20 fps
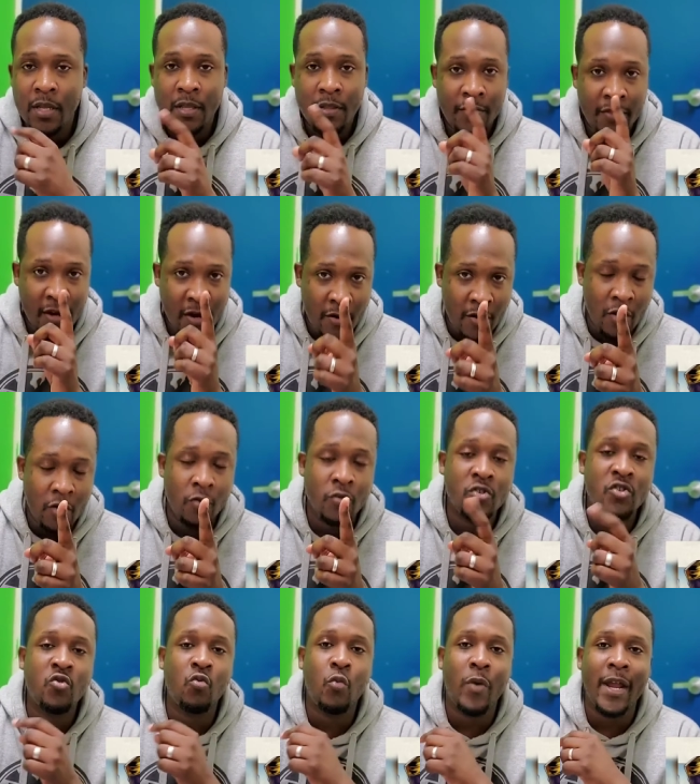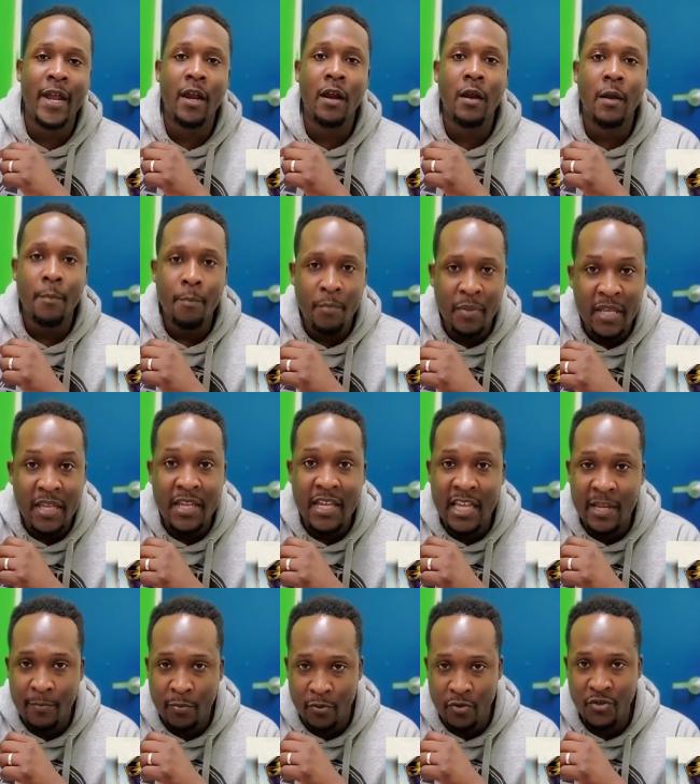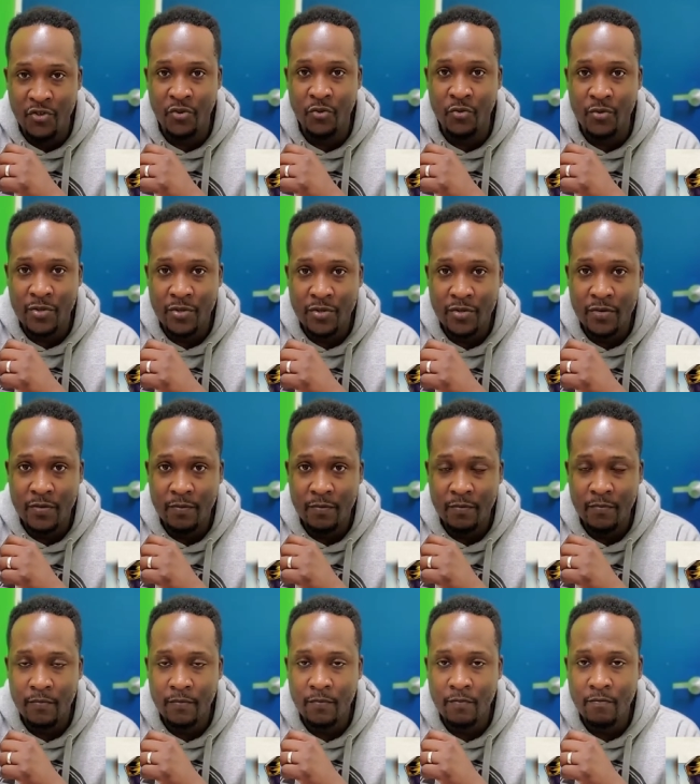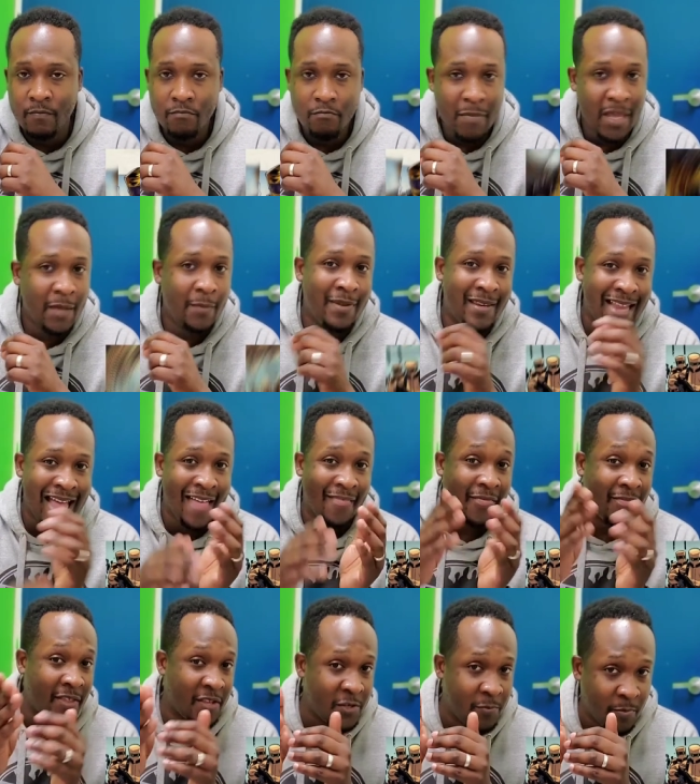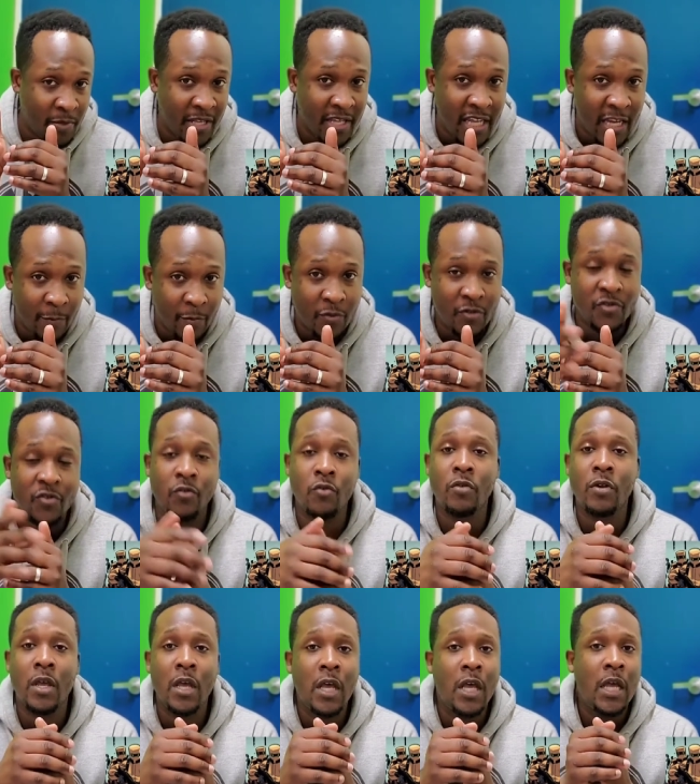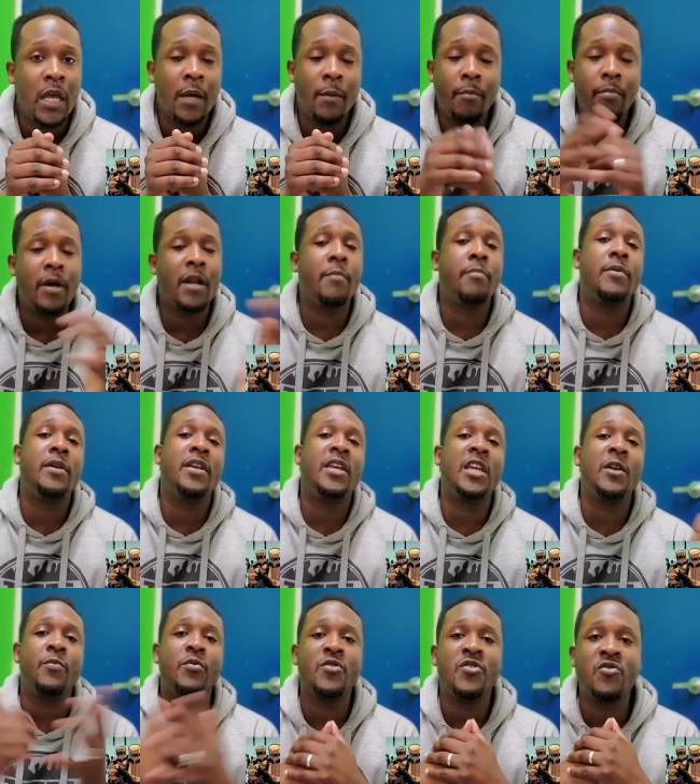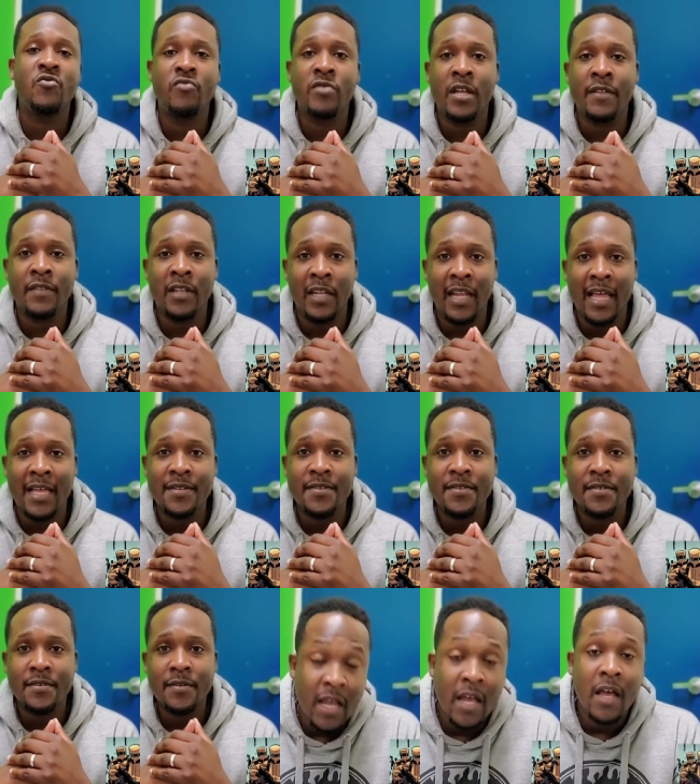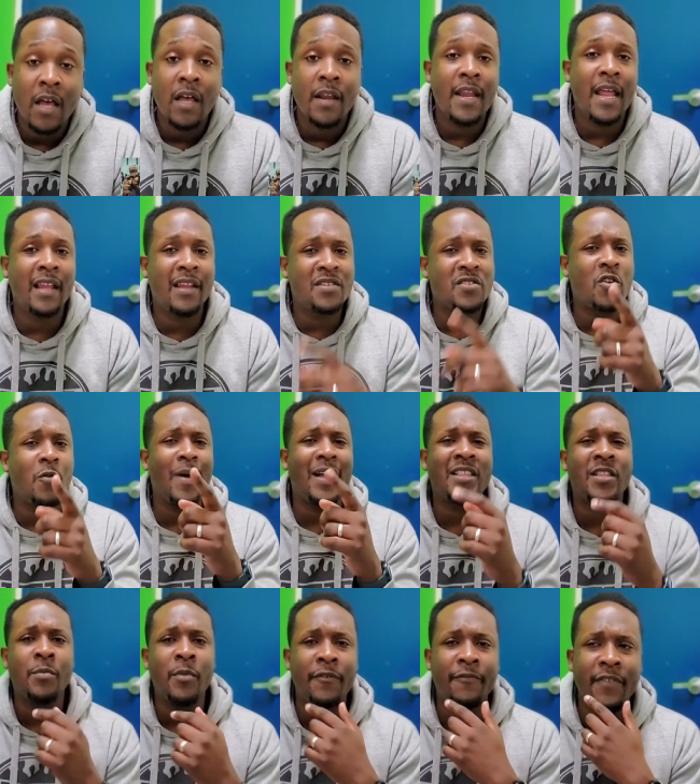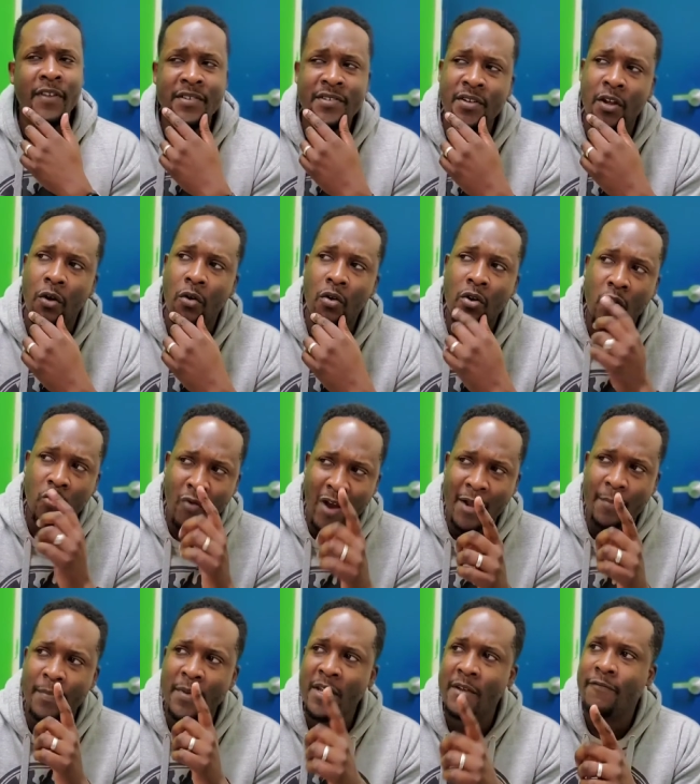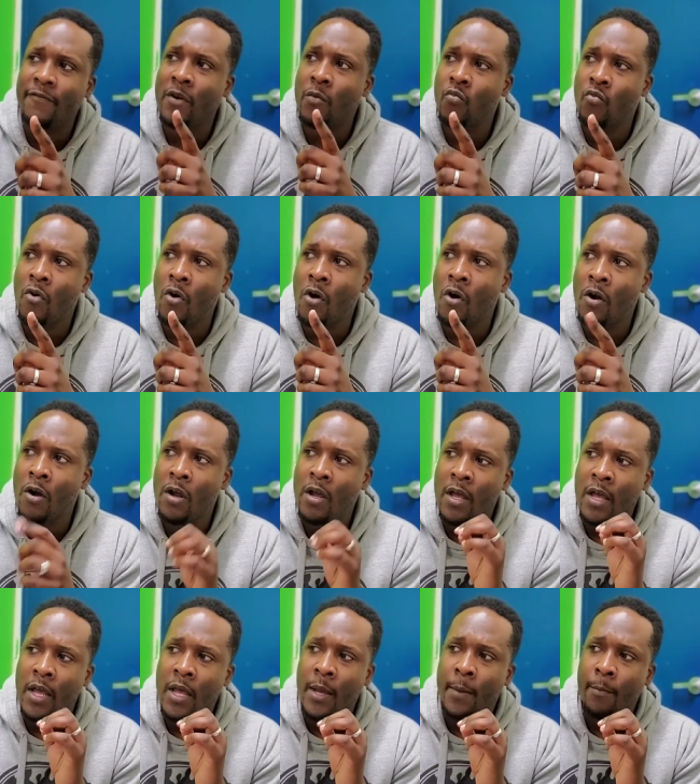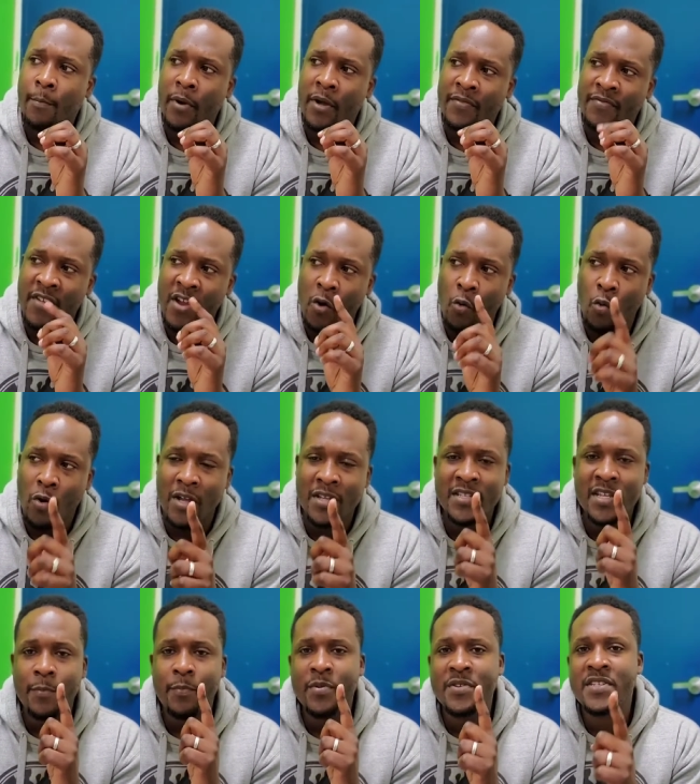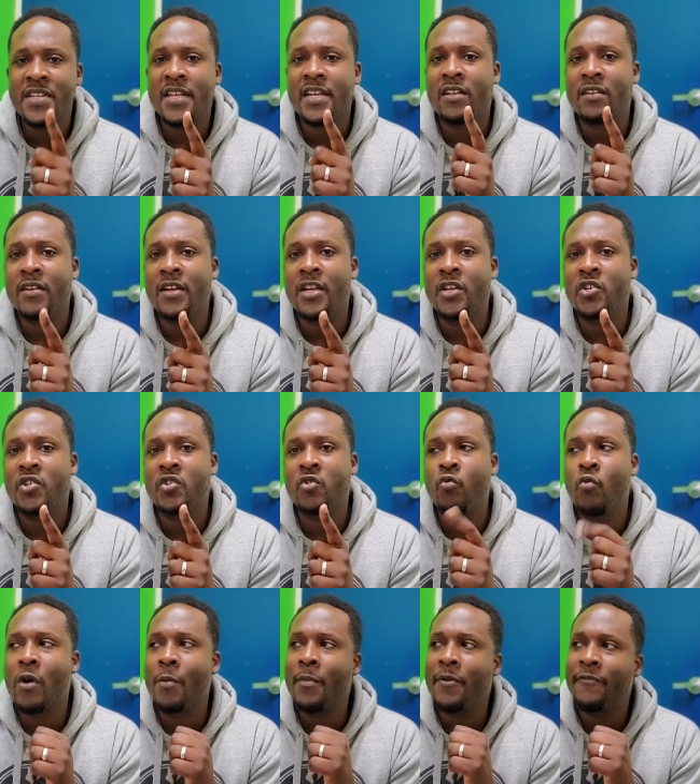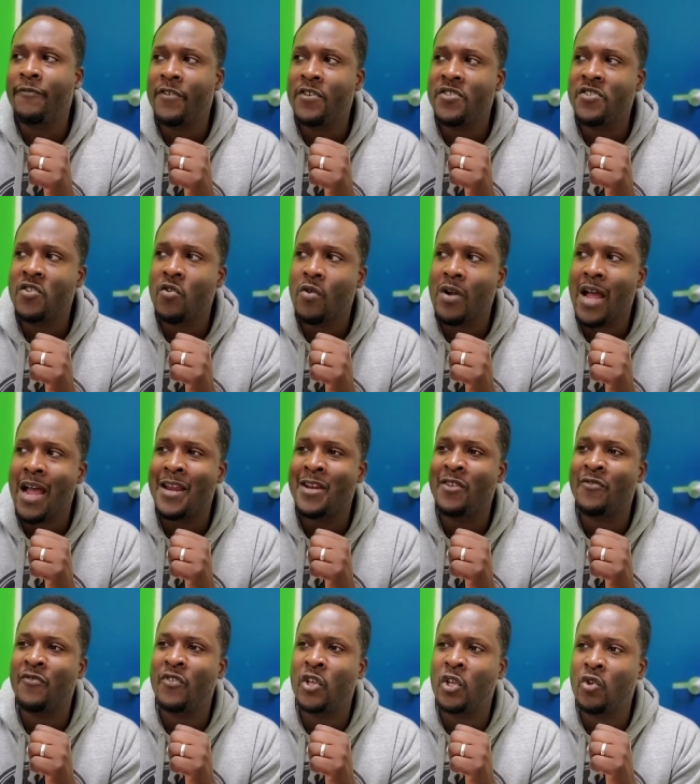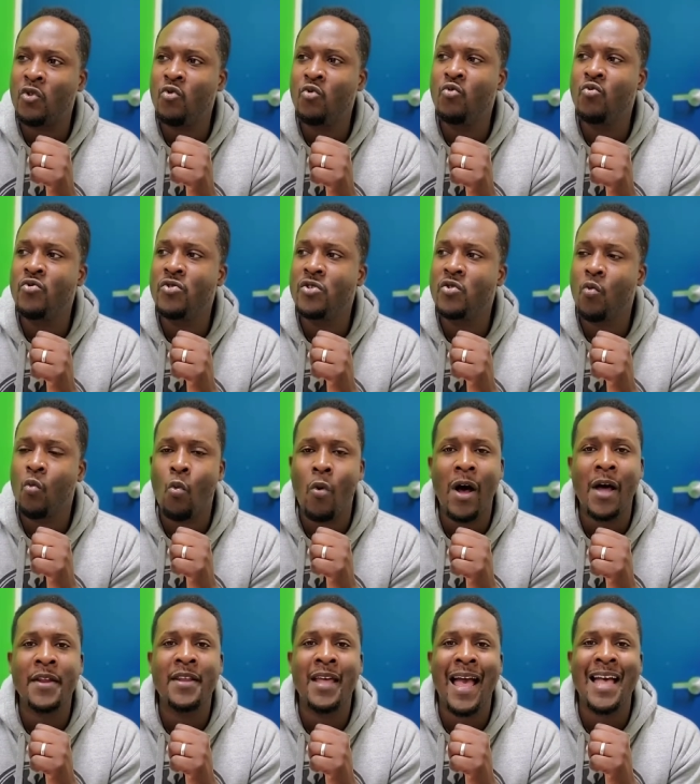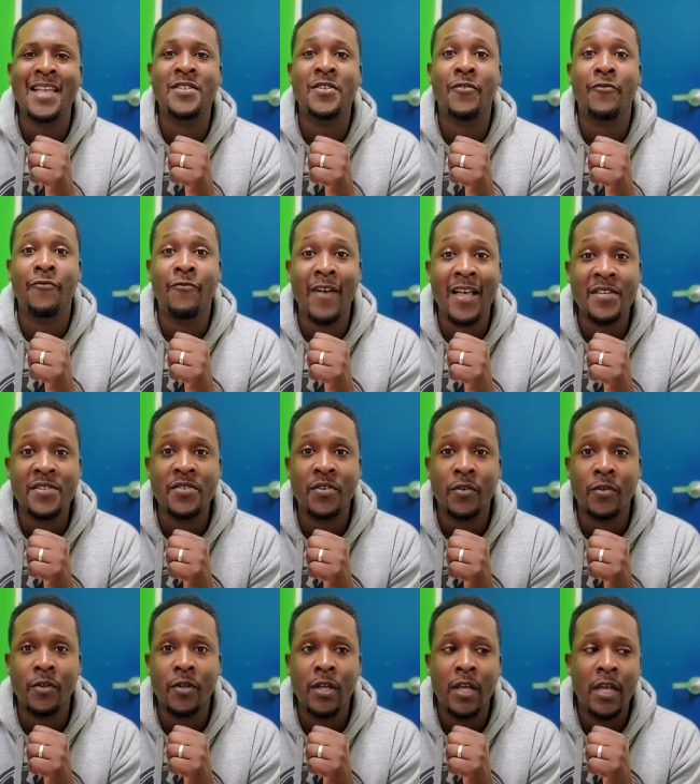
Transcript: They're known to wear beekeeper suits. Maybe not this beekeeper suit, but a beekeeper suit nonetheless. Now let's go back to Mephisto. Correct me if I'm wrong, but there was a particular issue where Mephisto kind of used Wanda as a vessel